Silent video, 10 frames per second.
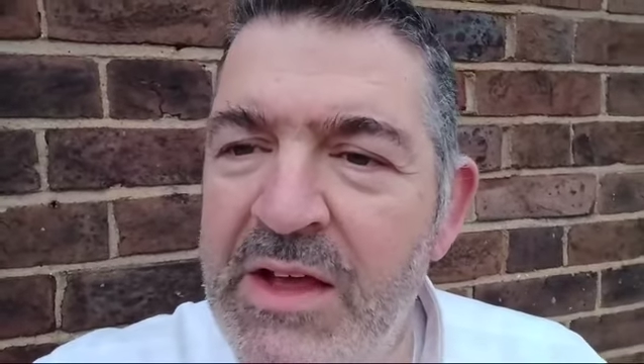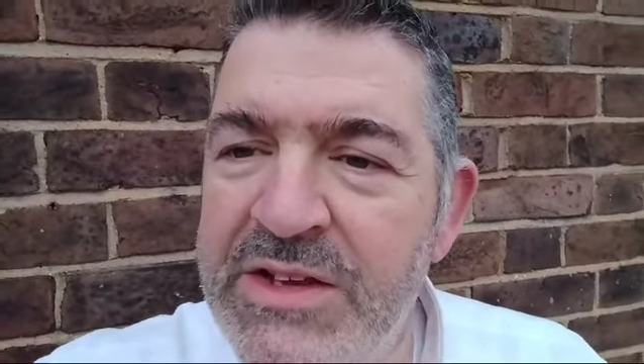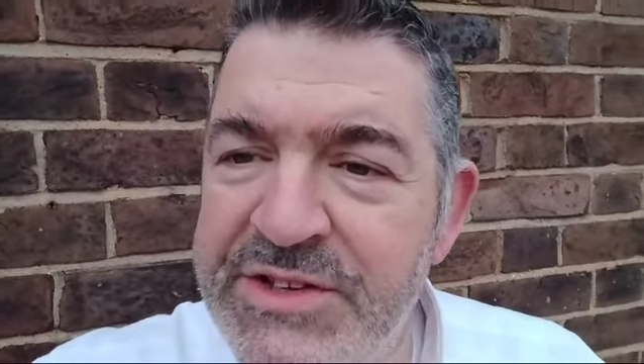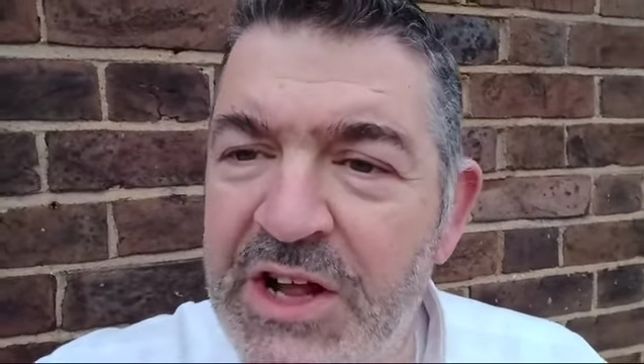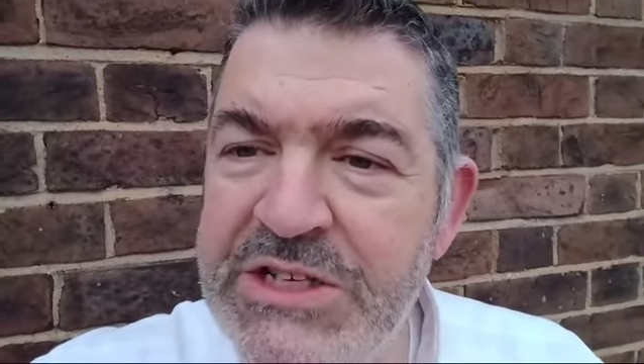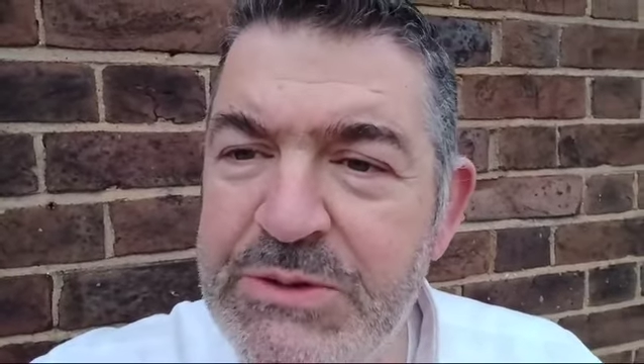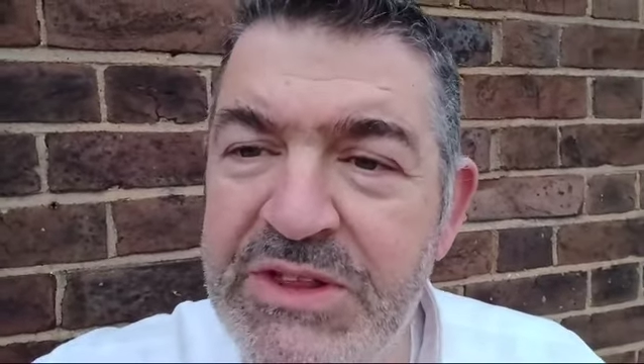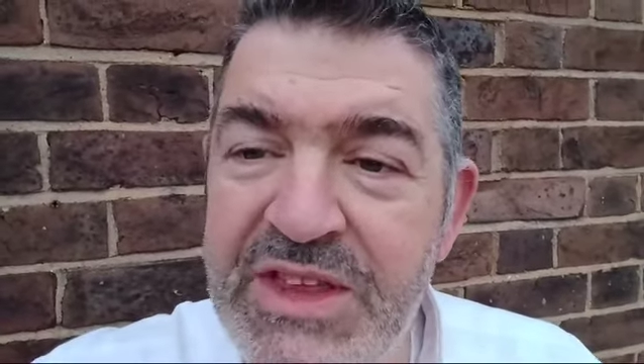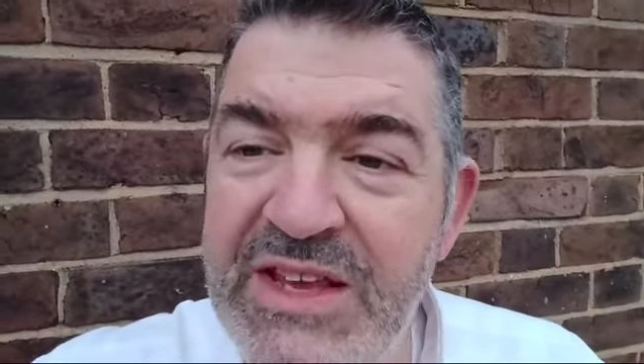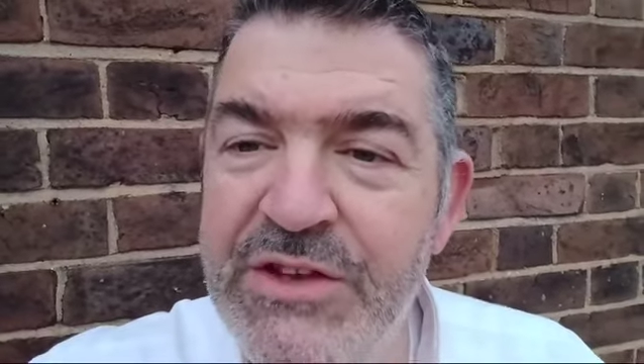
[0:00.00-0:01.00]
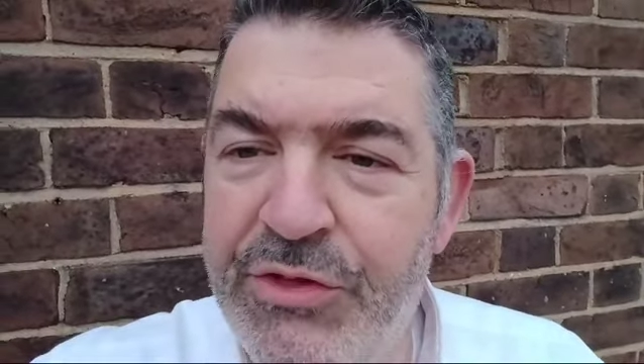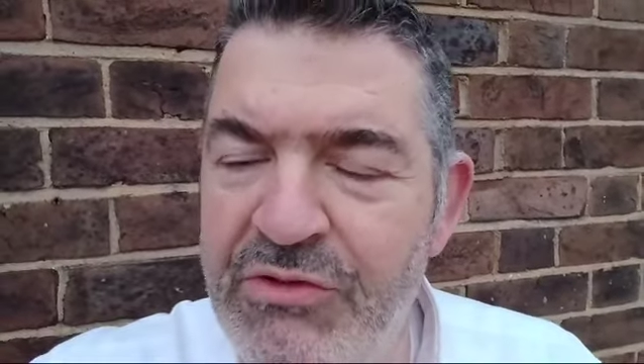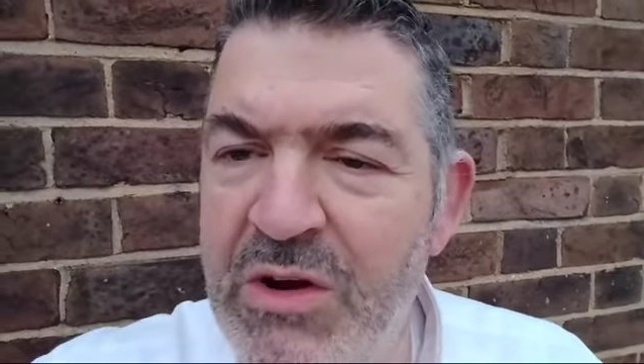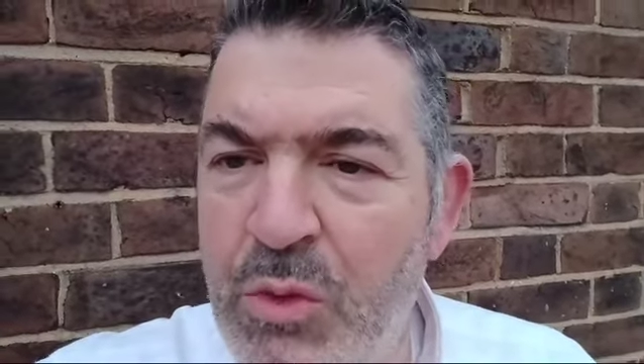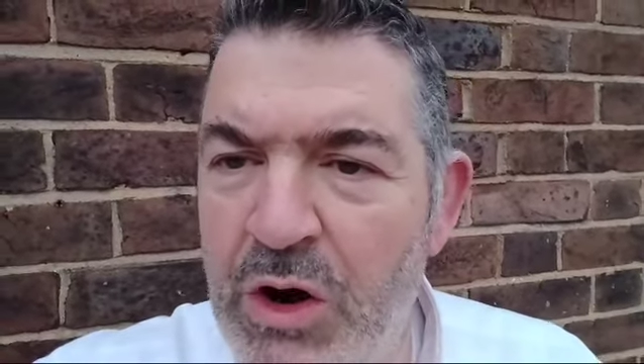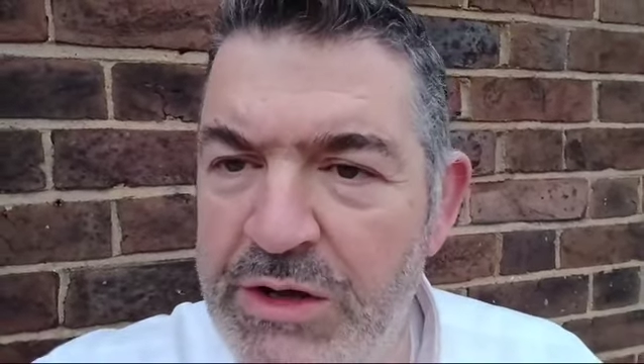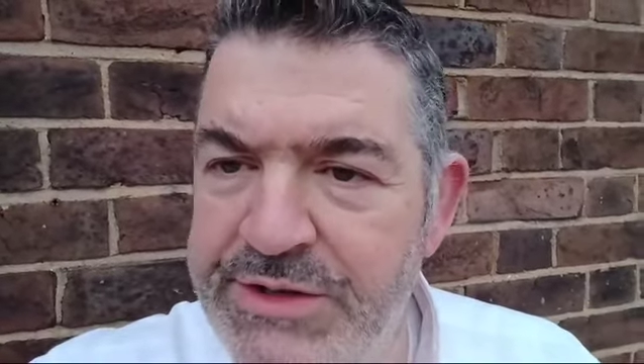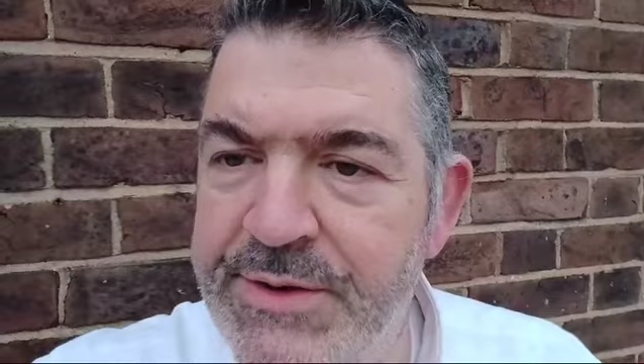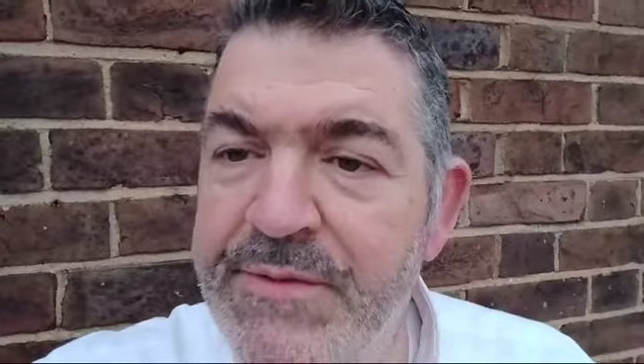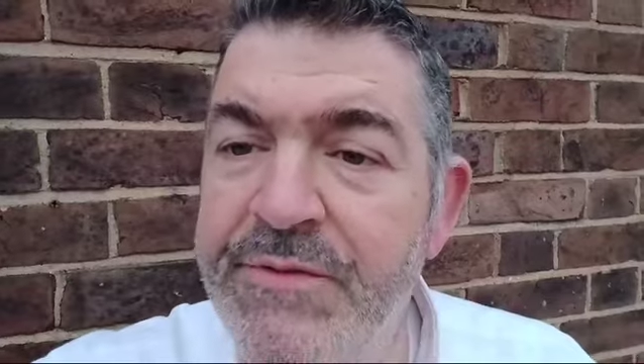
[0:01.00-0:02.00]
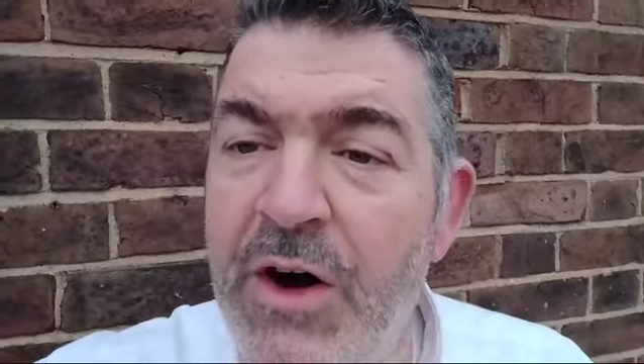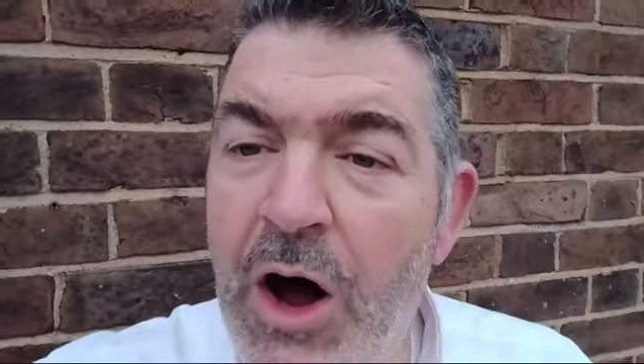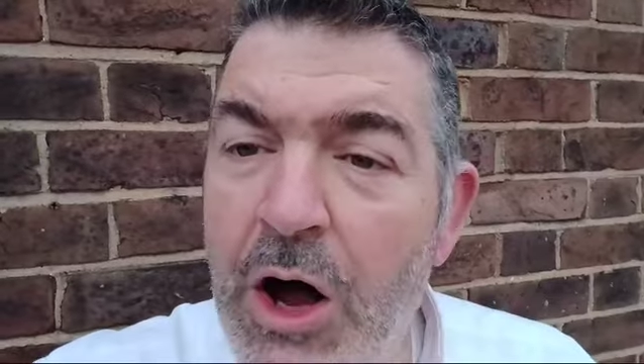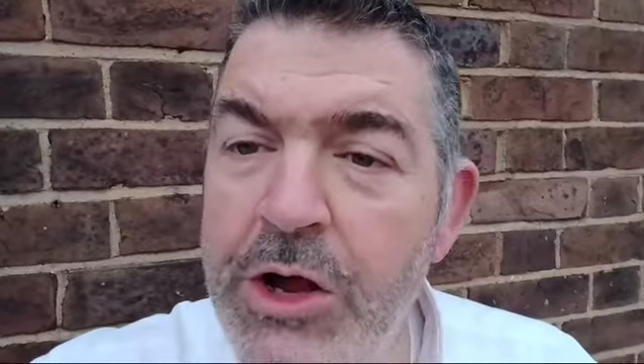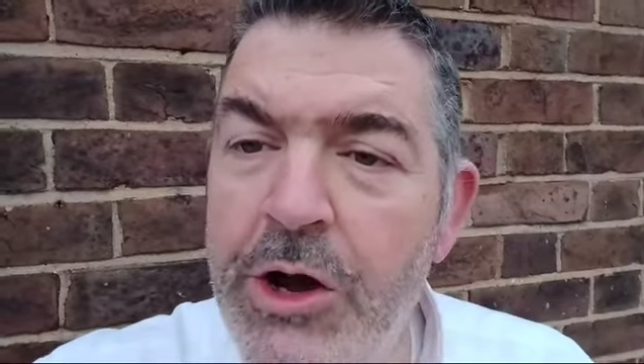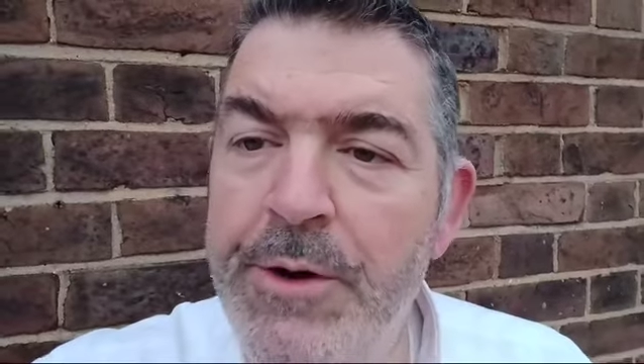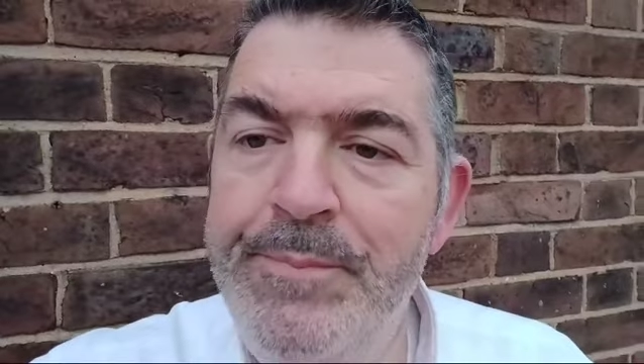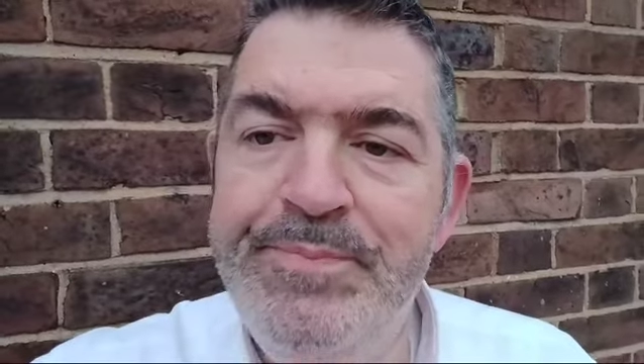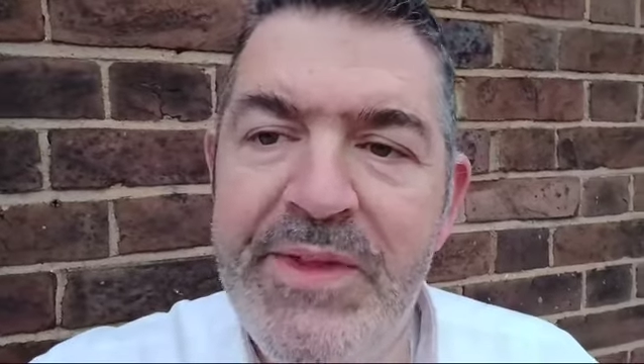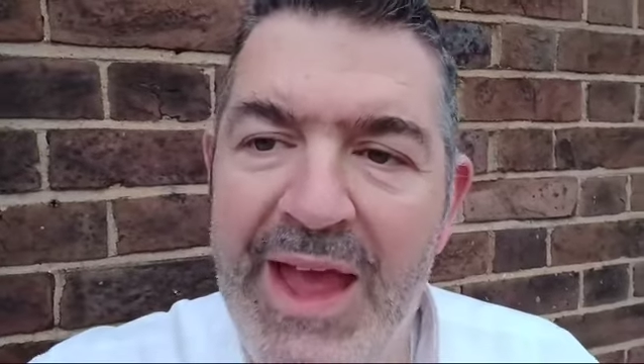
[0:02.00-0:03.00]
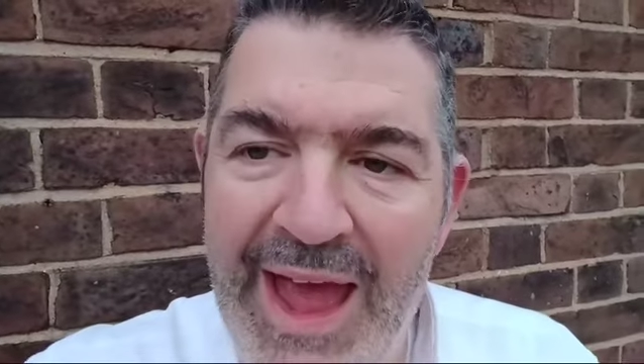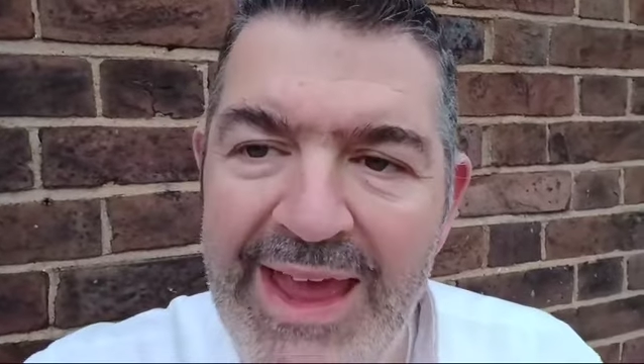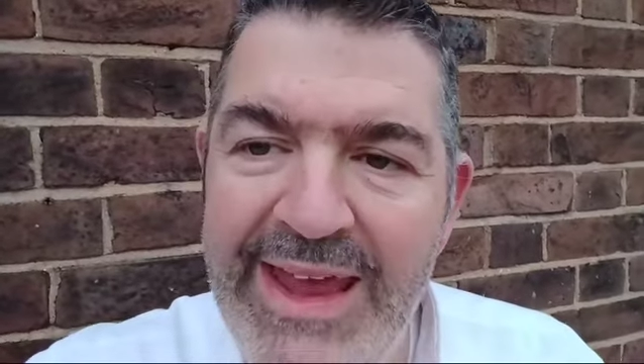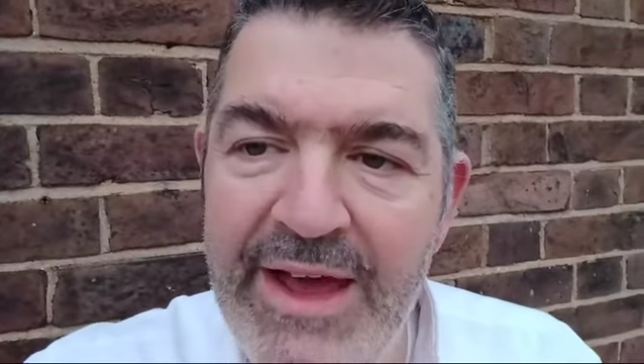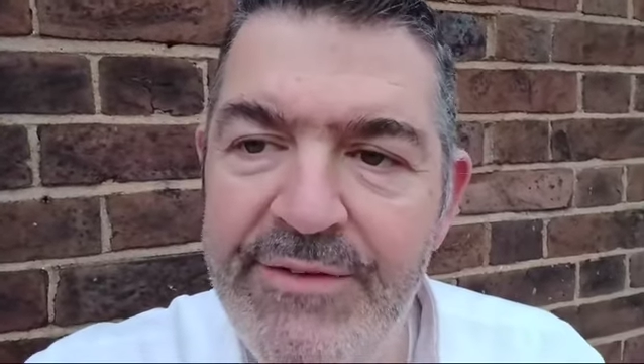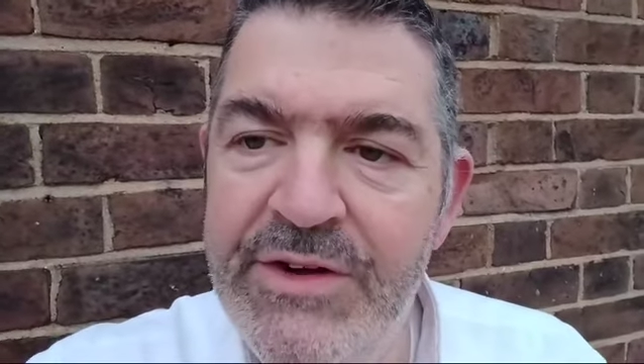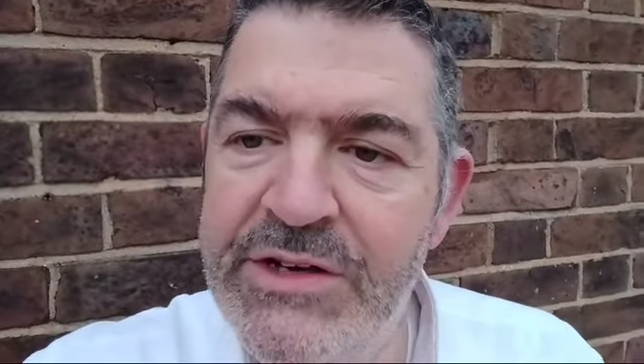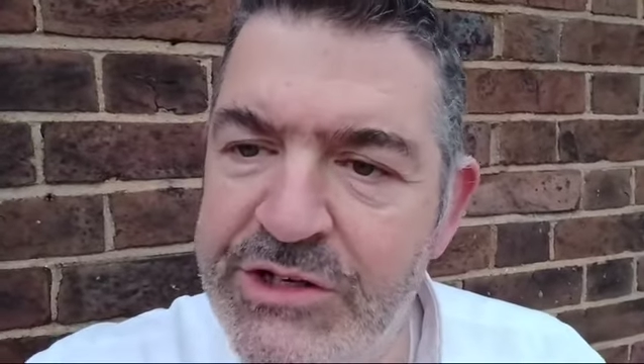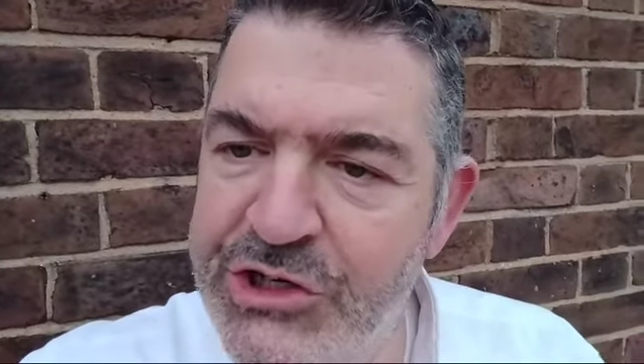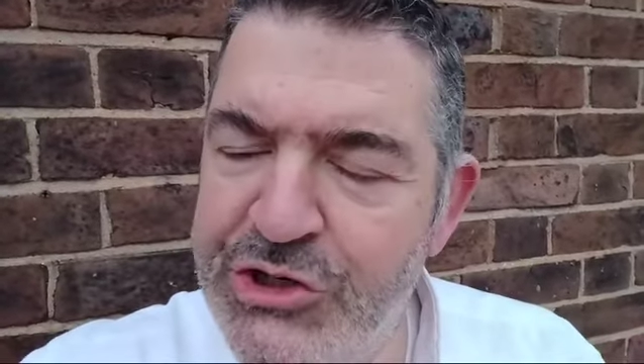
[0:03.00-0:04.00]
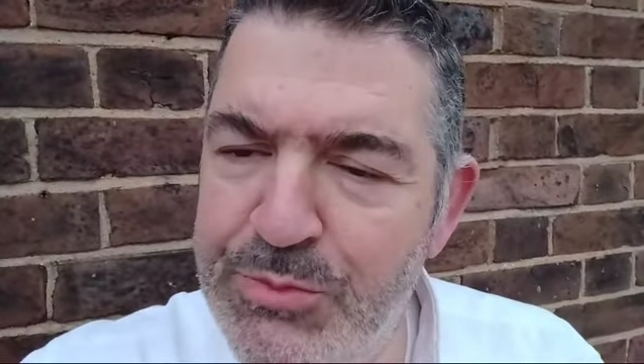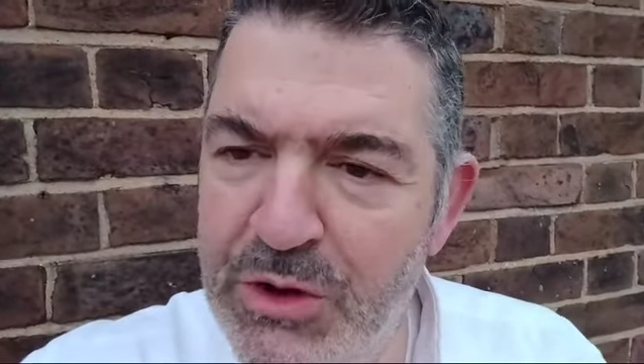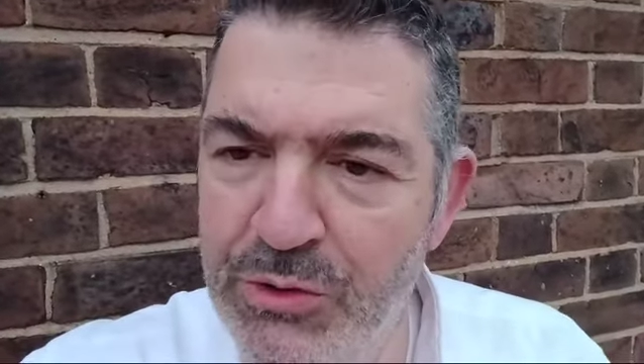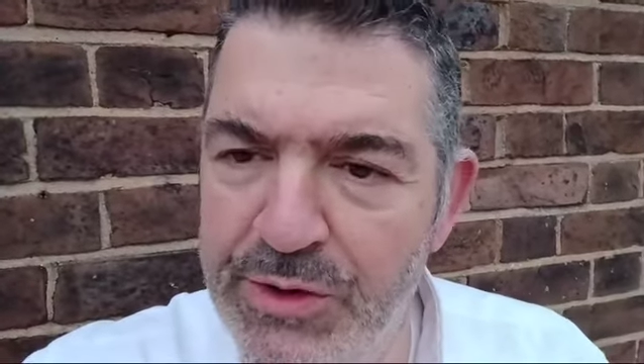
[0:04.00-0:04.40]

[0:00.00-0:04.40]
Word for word: starts with these three words, Vahaya Akev Tishmion,